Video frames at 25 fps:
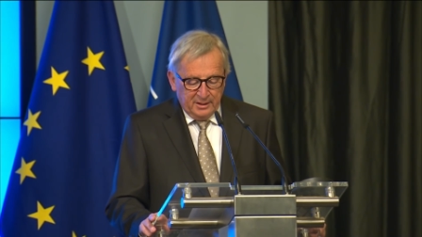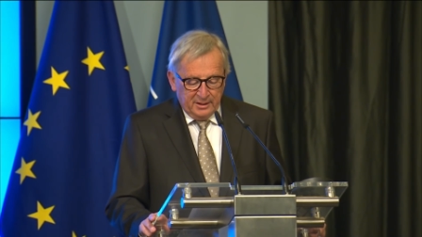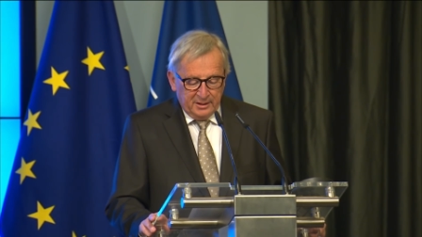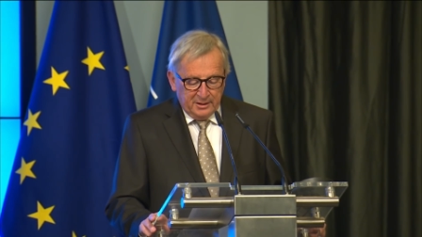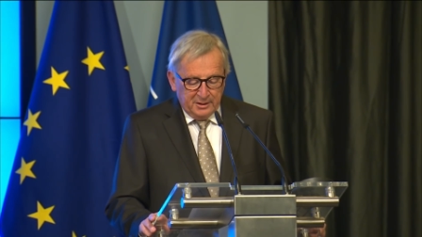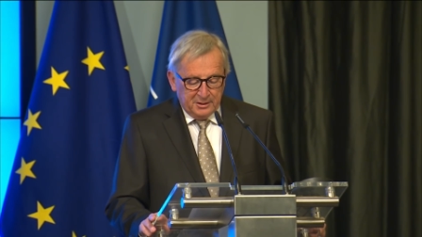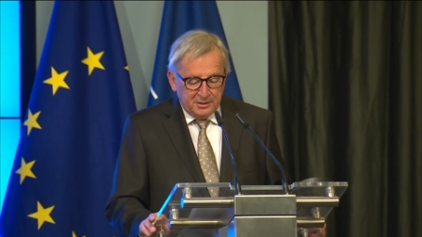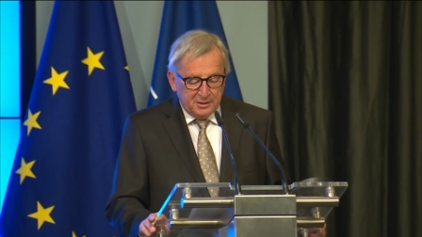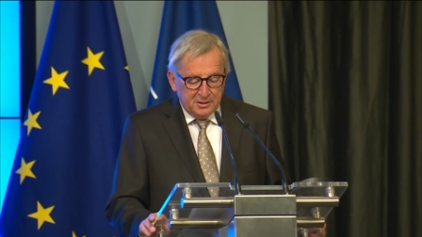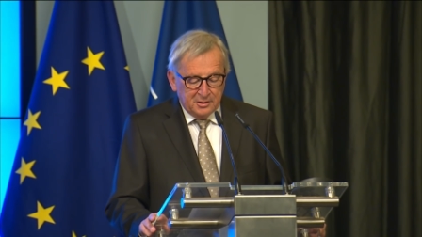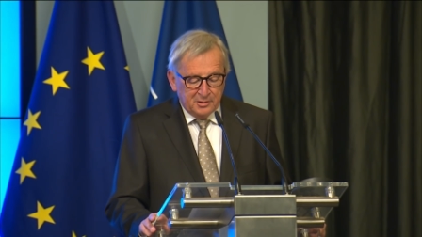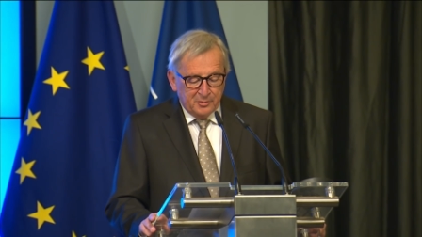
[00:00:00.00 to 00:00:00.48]

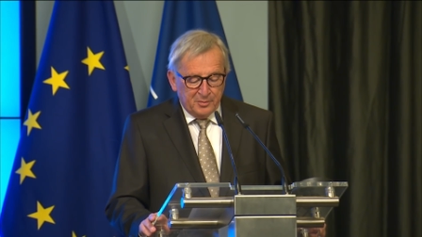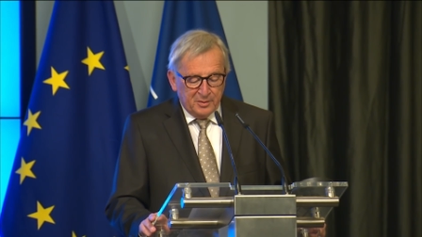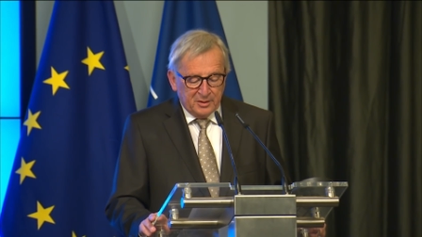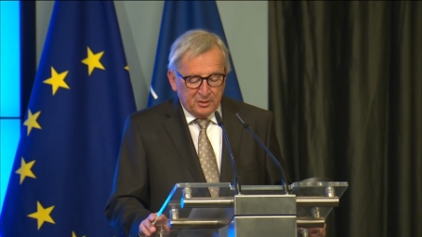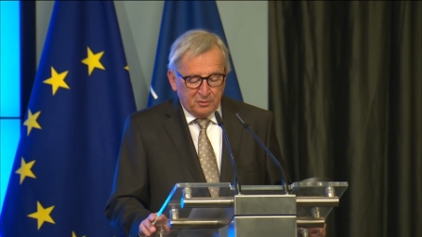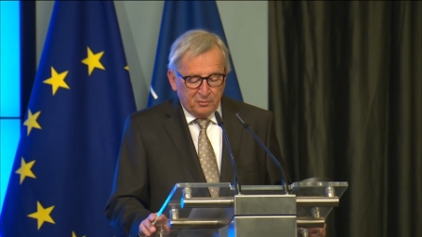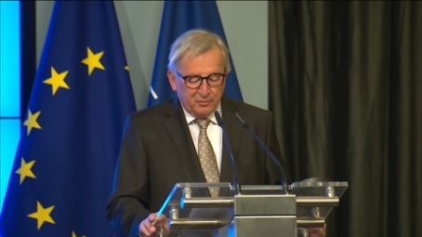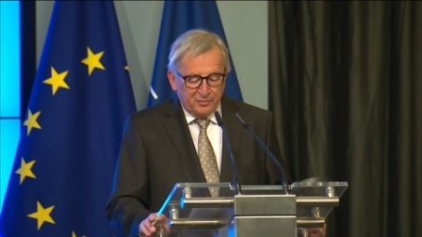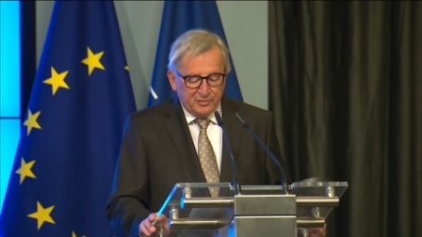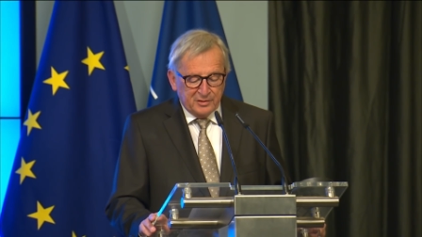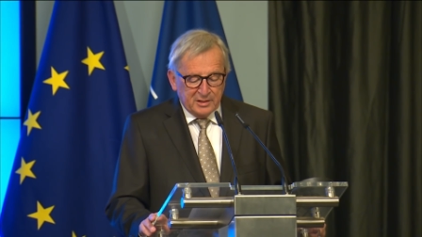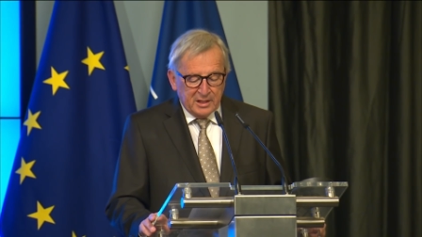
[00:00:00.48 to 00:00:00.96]
It is a
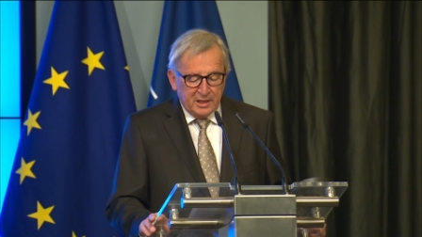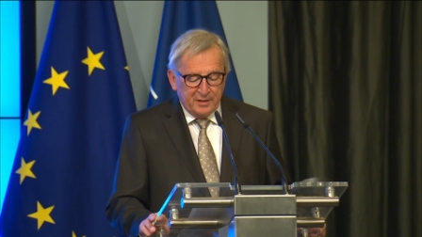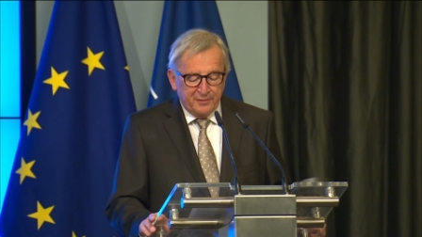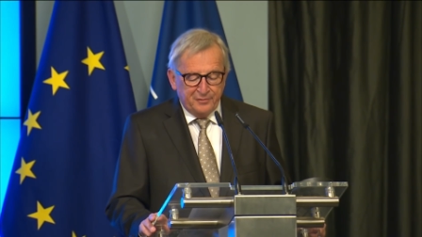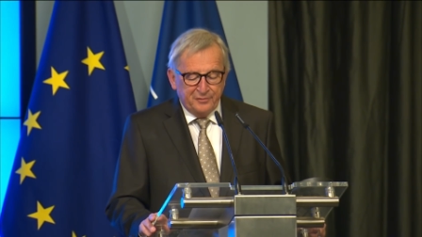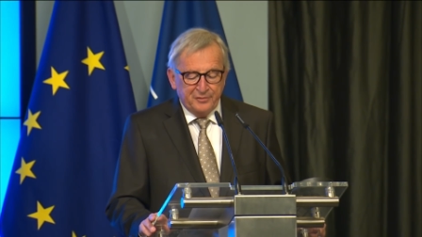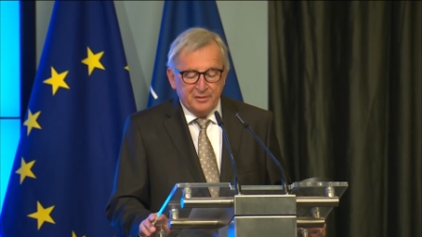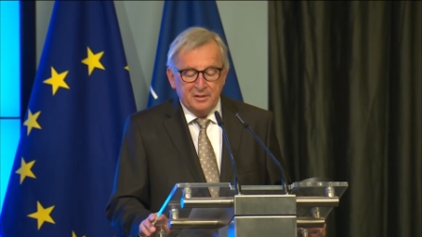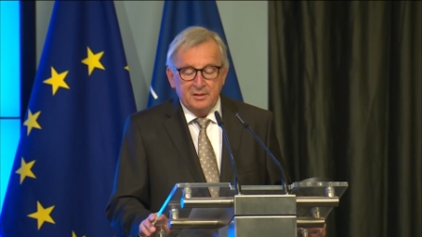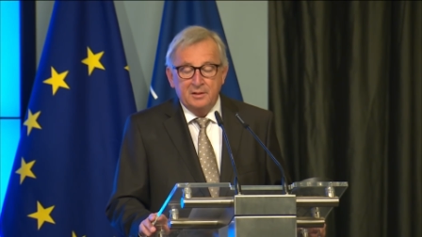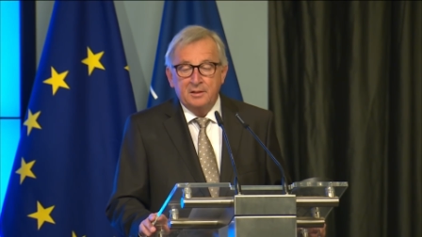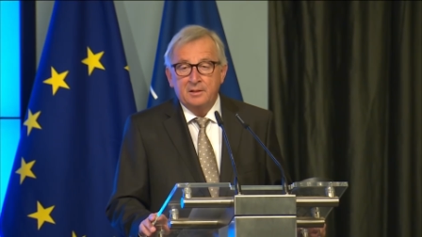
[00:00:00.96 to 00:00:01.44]
matter of
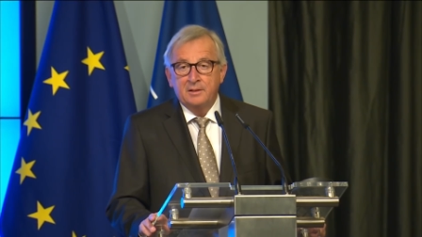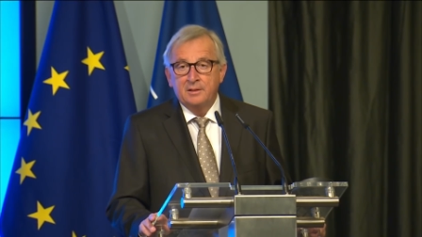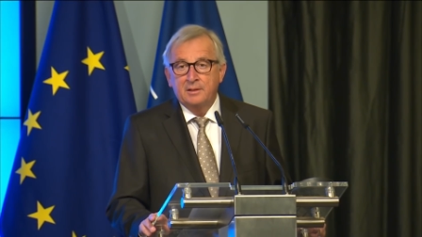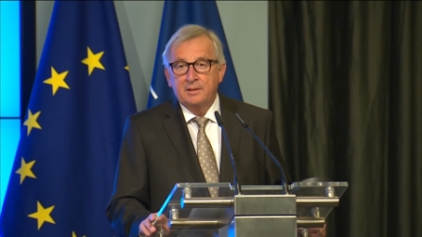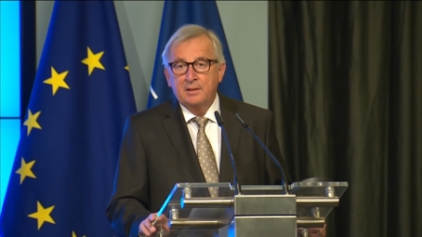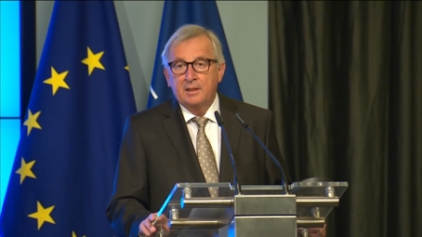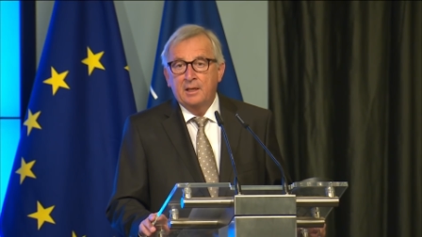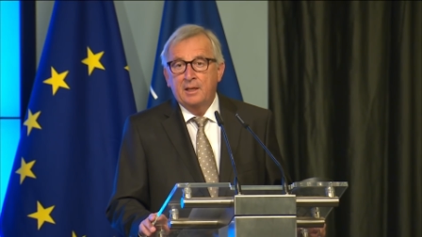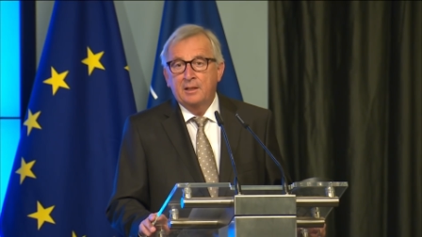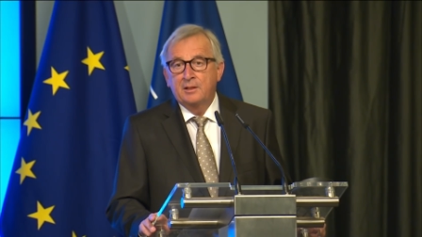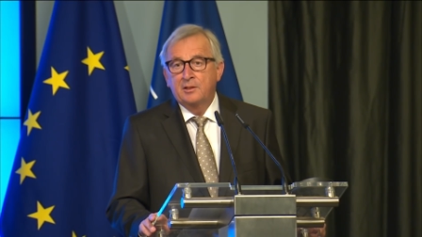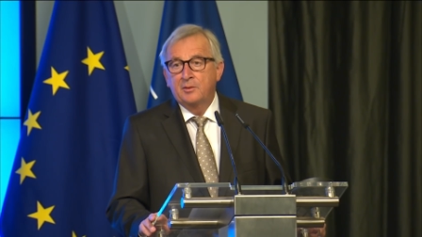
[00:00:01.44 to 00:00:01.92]
safety
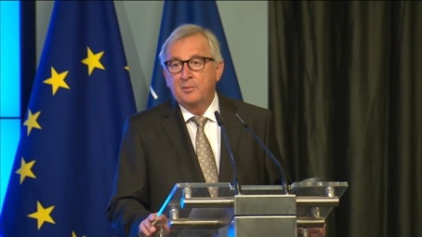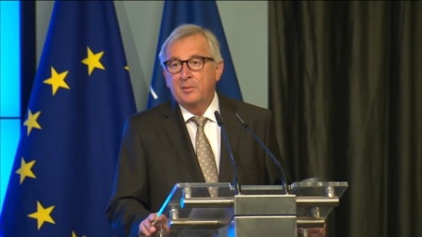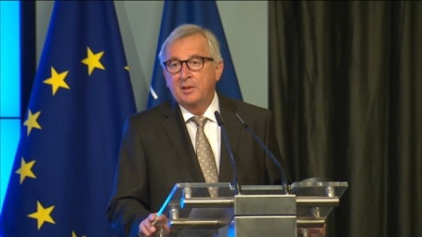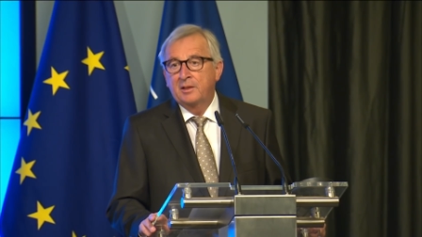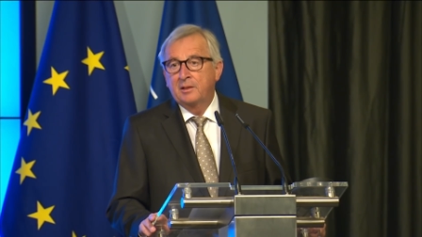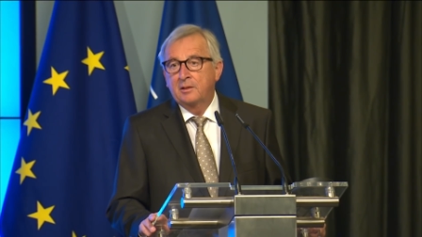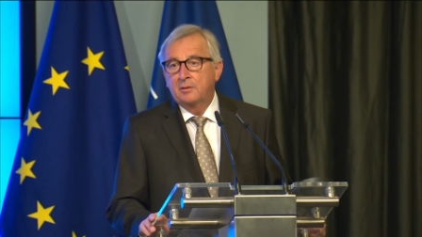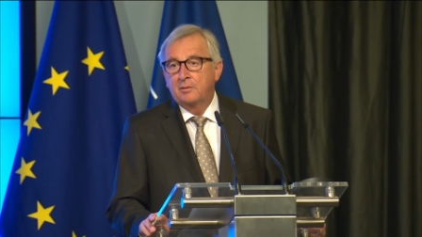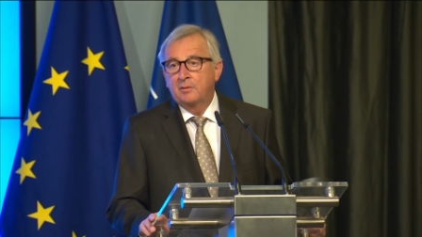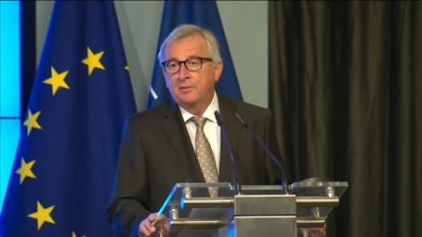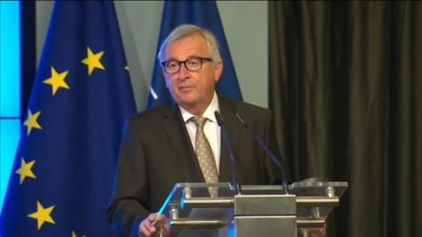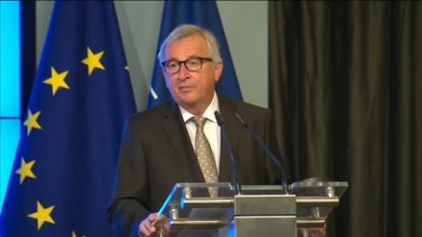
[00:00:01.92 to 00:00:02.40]
and a
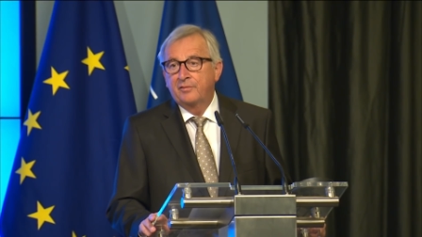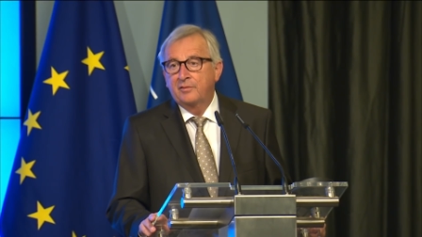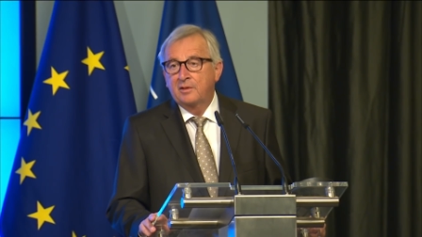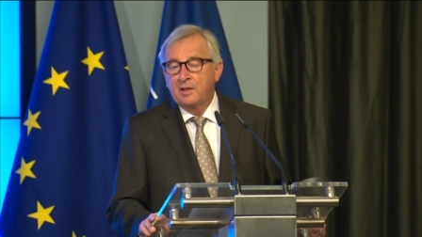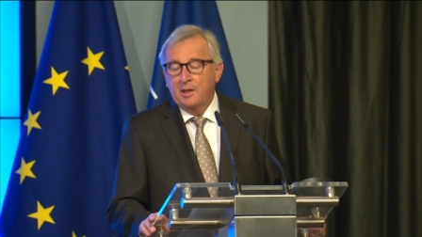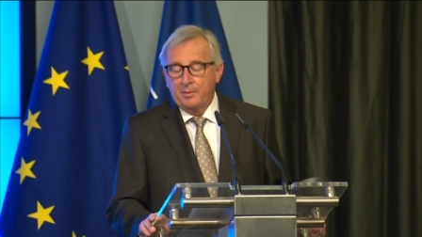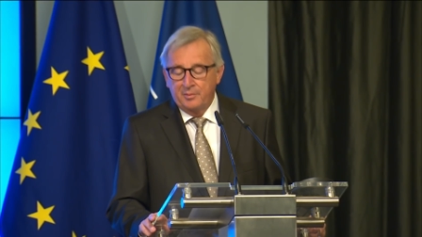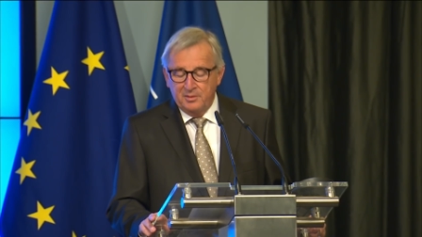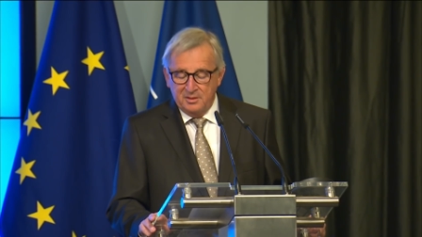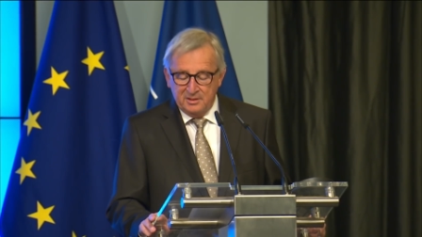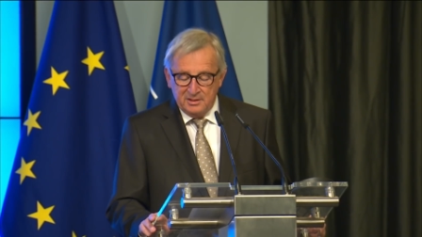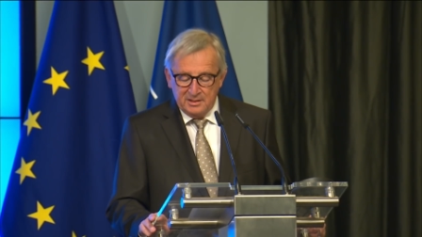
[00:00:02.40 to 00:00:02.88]
matter of
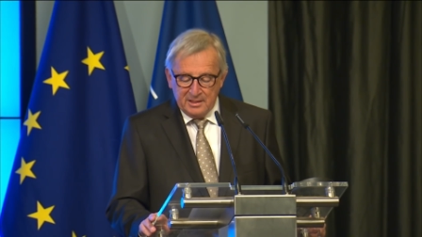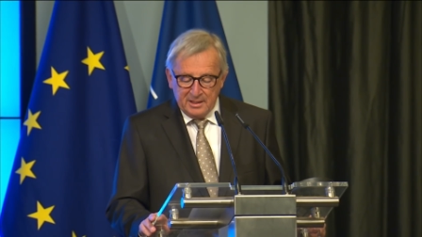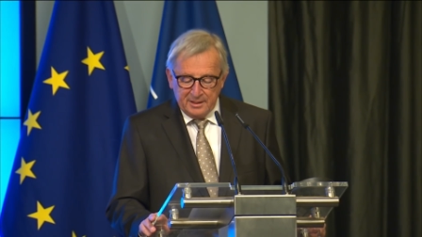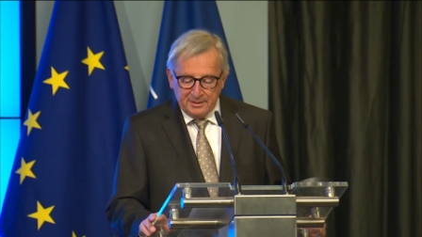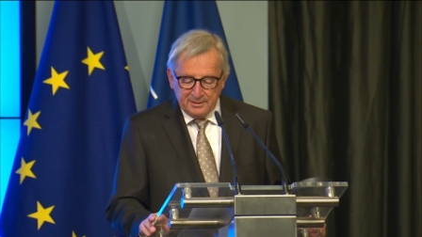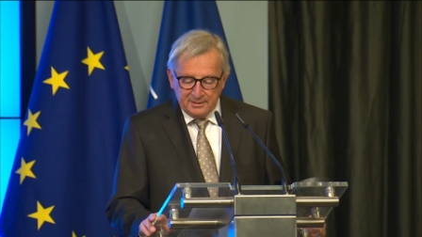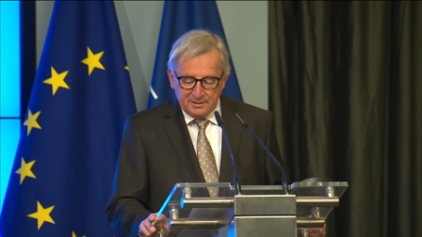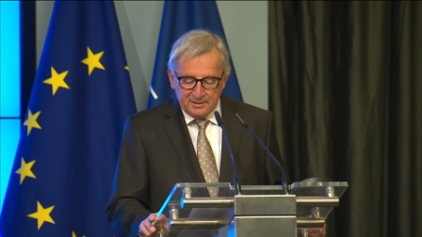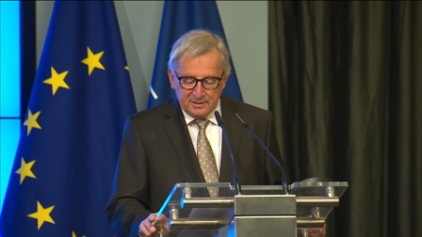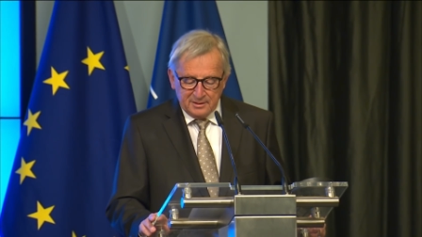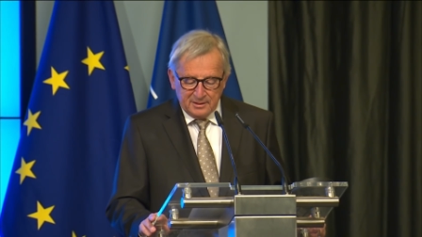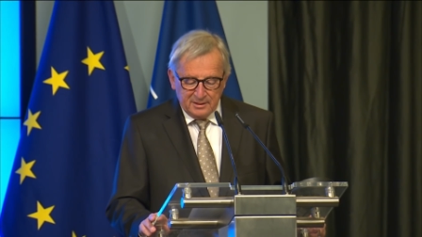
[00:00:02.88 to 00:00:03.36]
common
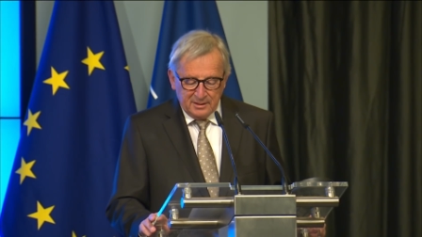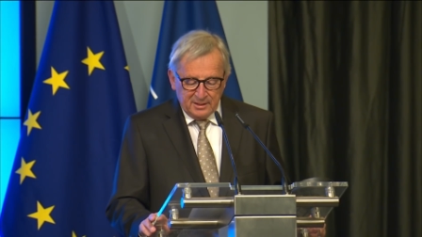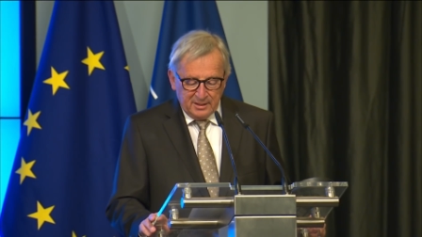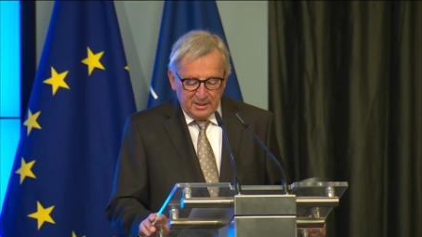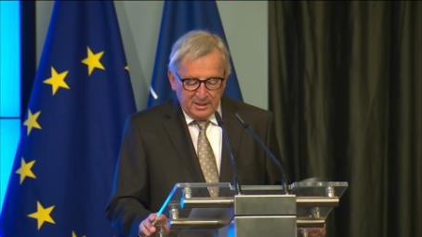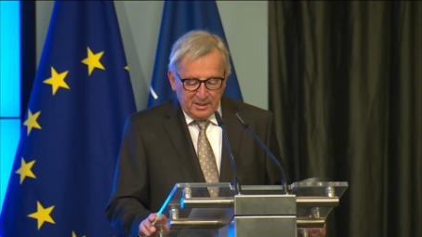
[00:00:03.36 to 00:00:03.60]
sense.